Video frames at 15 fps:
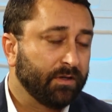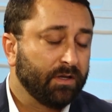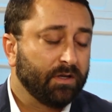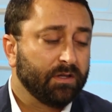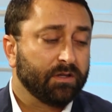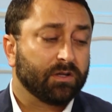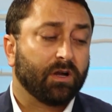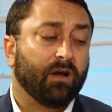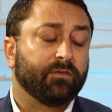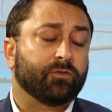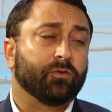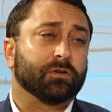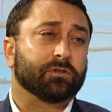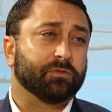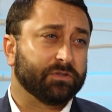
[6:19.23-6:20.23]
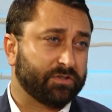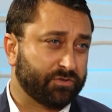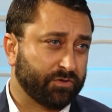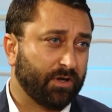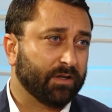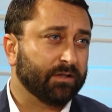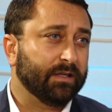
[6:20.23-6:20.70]
The golf course was
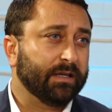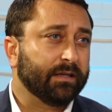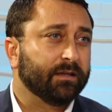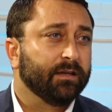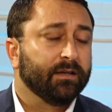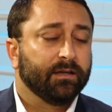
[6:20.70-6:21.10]
struggling.